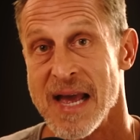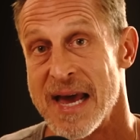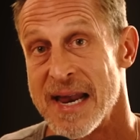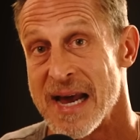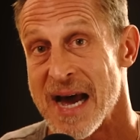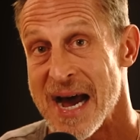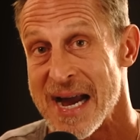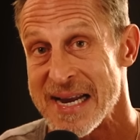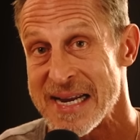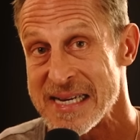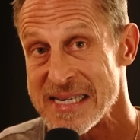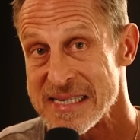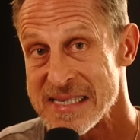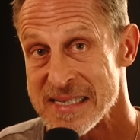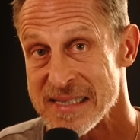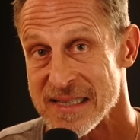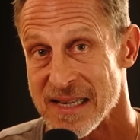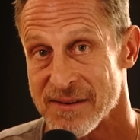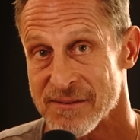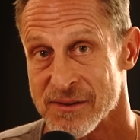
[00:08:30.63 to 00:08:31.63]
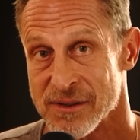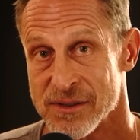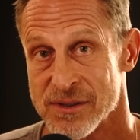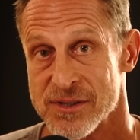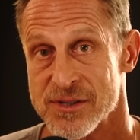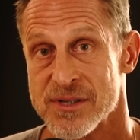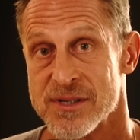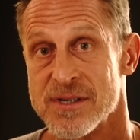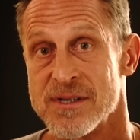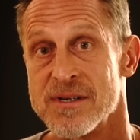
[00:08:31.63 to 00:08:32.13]
And high insulin
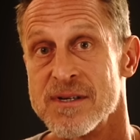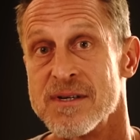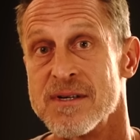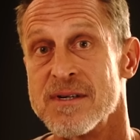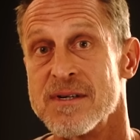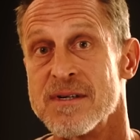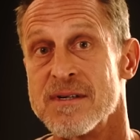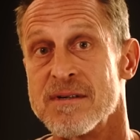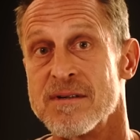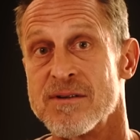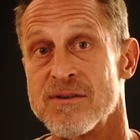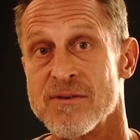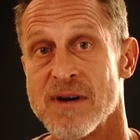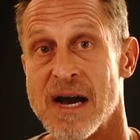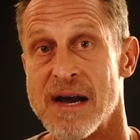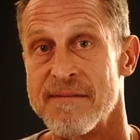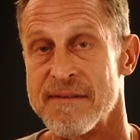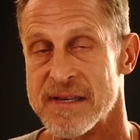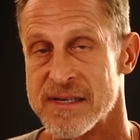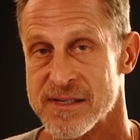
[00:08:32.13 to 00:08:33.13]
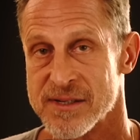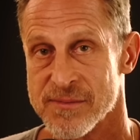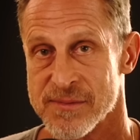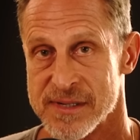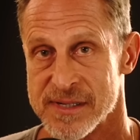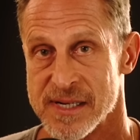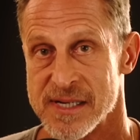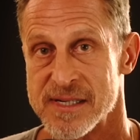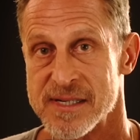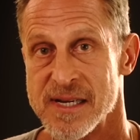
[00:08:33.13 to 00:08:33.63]
levels drive insulin
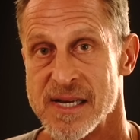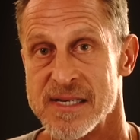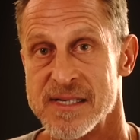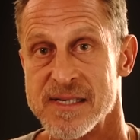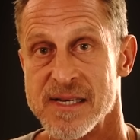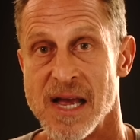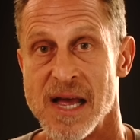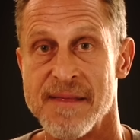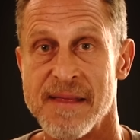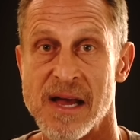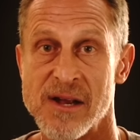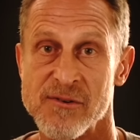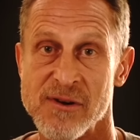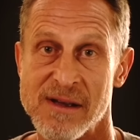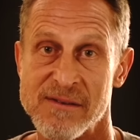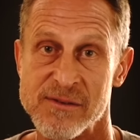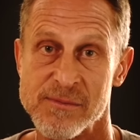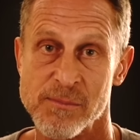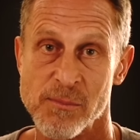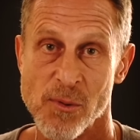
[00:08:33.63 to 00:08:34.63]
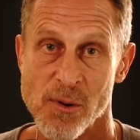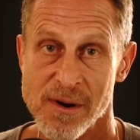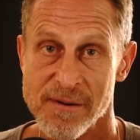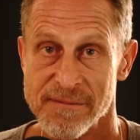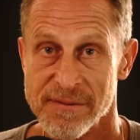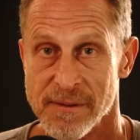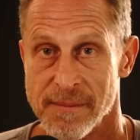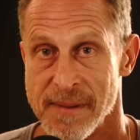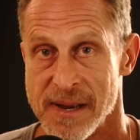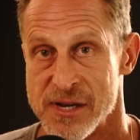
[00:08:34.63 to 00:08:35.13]
resistance, and that drives more
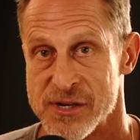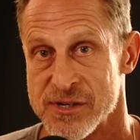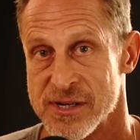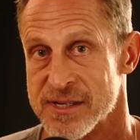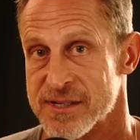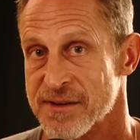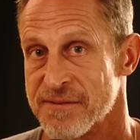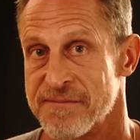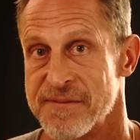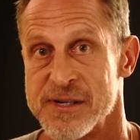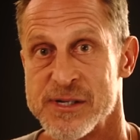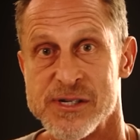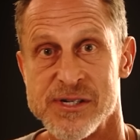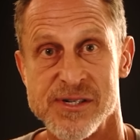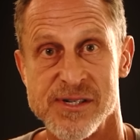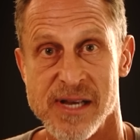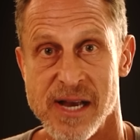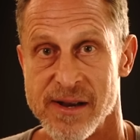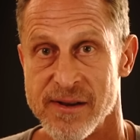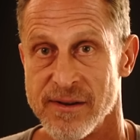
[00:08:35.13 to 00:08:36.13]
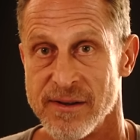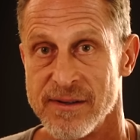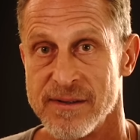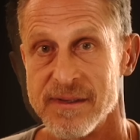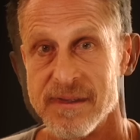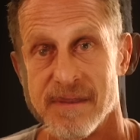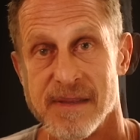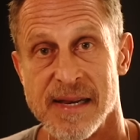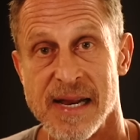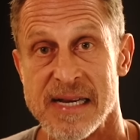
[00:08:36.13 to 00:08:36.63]
inflammation. It's a vicious cycle.
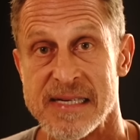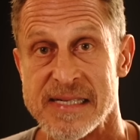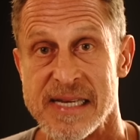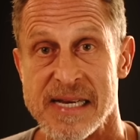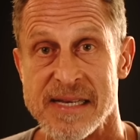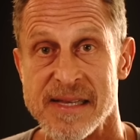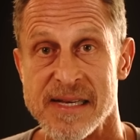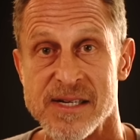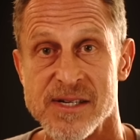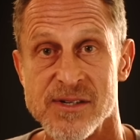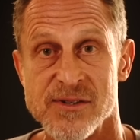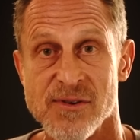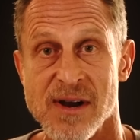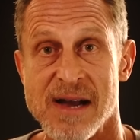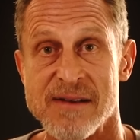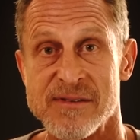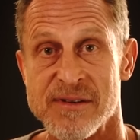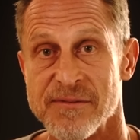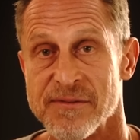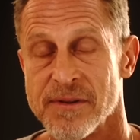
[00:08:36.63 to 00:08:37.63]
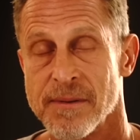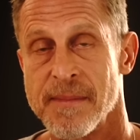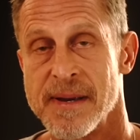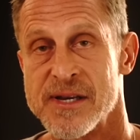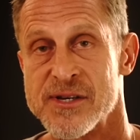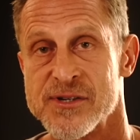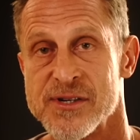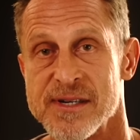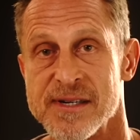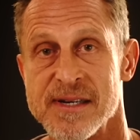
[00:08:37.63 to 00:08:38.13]
The next thing that drives
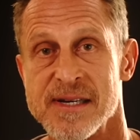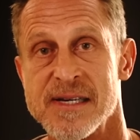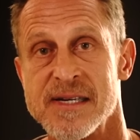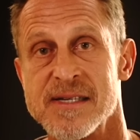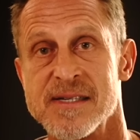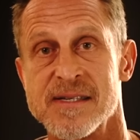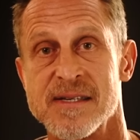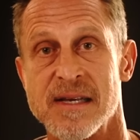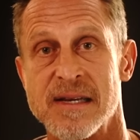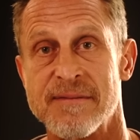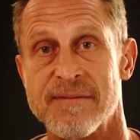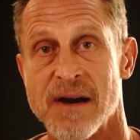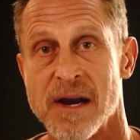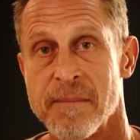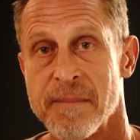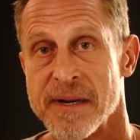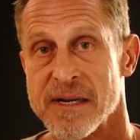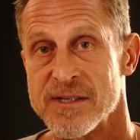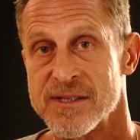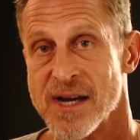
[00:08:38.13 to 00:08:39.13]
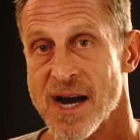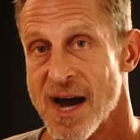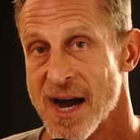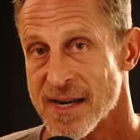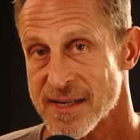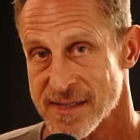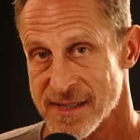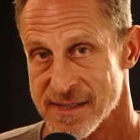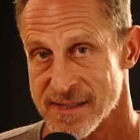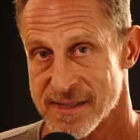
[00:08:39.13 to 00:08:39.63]
inflammation is environmental
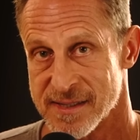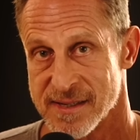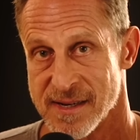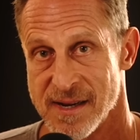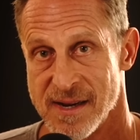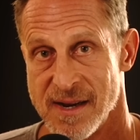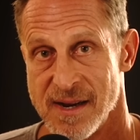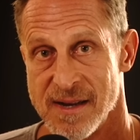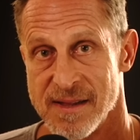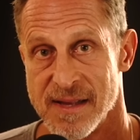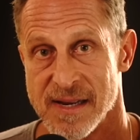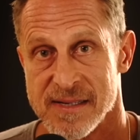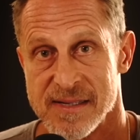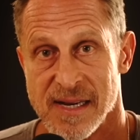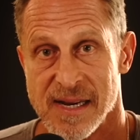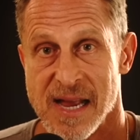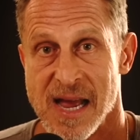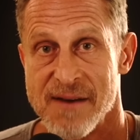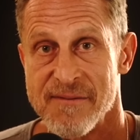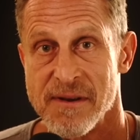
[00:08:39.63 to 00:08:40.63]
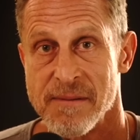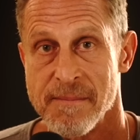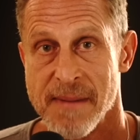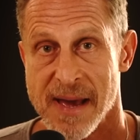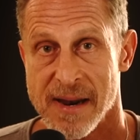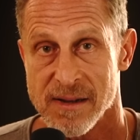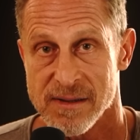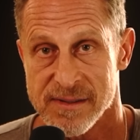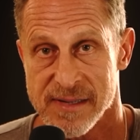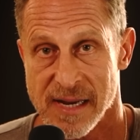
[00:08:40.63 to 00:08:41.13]
toxins, things like heavy
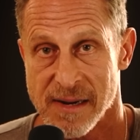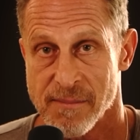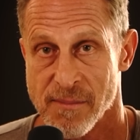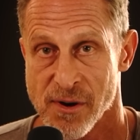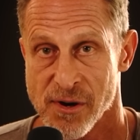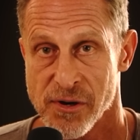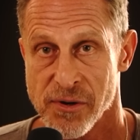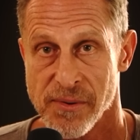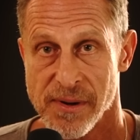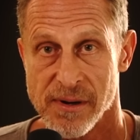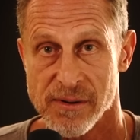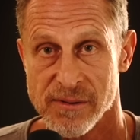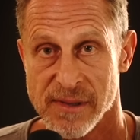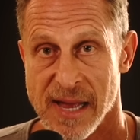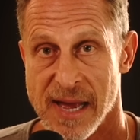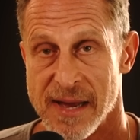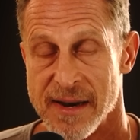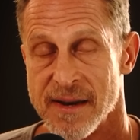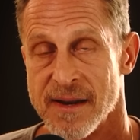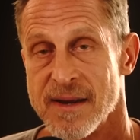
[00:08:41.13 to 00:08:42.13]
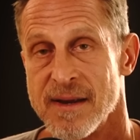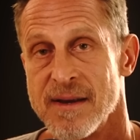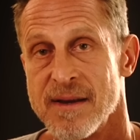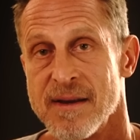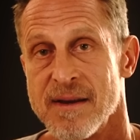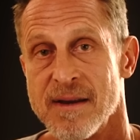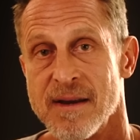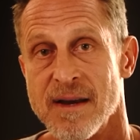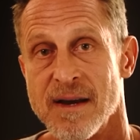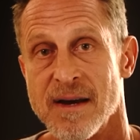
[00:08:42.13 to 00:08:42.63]
metals like mercury or lead,
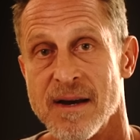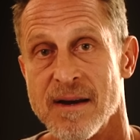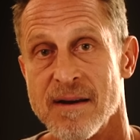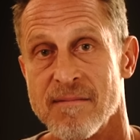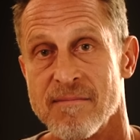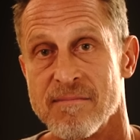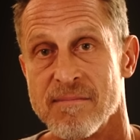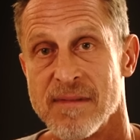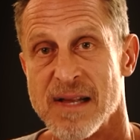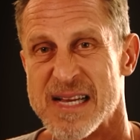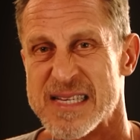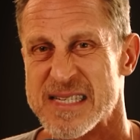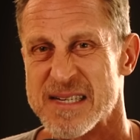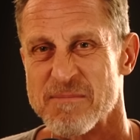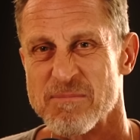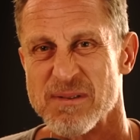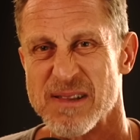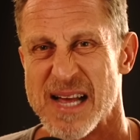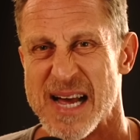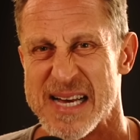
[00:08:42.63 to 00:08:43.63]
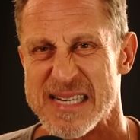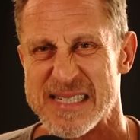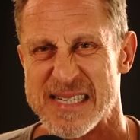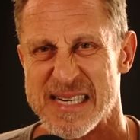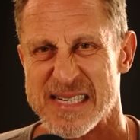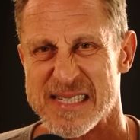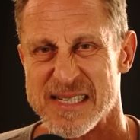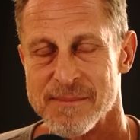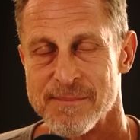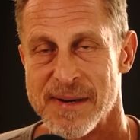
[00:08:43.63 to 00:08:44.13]
uh, lots of
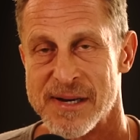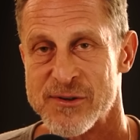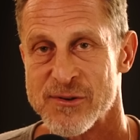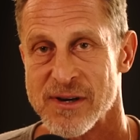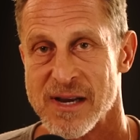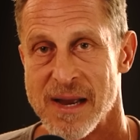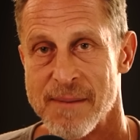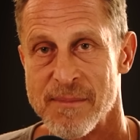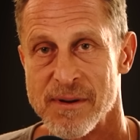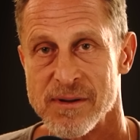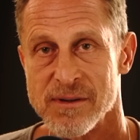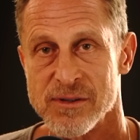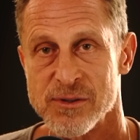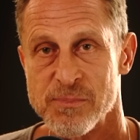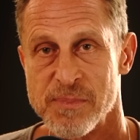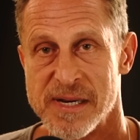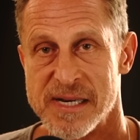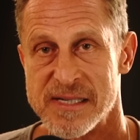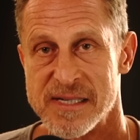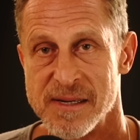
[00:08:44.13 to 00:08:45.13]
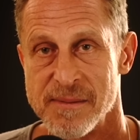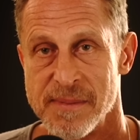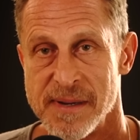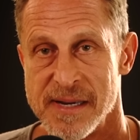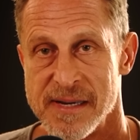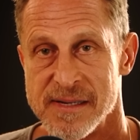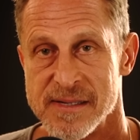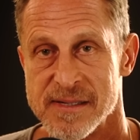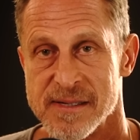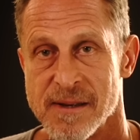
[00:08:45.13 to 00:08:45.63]
plastics and petrochemicals,
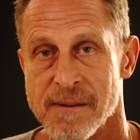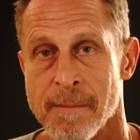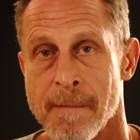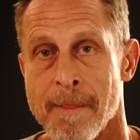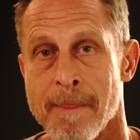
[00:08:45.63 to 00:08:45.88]
PCBs,